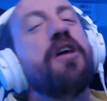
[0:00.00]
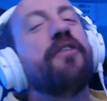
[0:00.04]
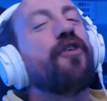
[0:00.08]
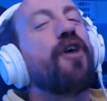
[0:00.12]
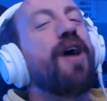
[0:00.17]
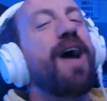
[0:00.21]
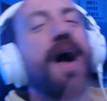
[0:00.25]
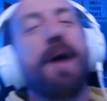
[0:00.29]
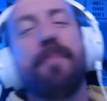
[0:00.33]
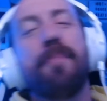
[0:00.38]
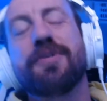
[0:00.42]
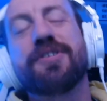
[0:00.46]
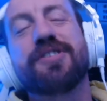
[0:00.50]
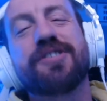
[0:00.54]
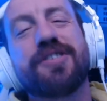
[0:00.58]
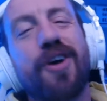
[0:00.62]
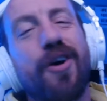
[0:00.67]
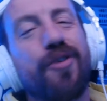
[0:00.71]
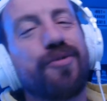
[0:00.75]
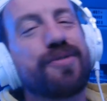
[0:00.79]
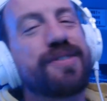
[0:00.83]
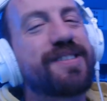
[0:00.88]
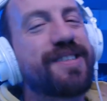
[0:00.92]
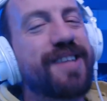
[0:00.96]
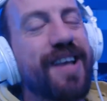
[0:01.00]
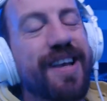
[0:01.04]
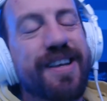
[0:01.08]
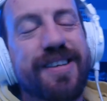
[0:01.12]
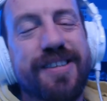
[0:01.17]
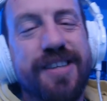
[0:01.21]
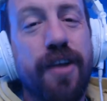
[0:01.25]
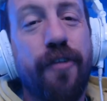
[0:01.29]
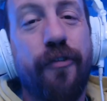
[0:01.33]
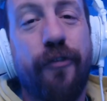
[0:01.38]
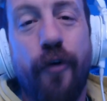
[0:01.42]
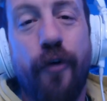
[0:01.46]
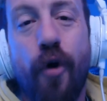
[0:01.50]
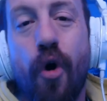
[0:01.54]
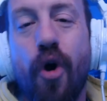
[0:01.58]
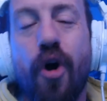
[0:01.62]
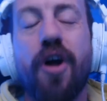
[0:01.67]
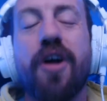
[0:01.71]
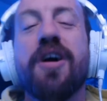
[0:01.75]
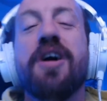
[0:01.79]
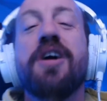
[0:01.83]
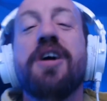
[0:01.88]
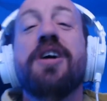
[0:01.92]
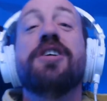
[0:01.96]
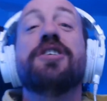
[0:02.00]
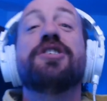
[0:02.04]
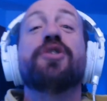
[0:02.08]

for episode 64.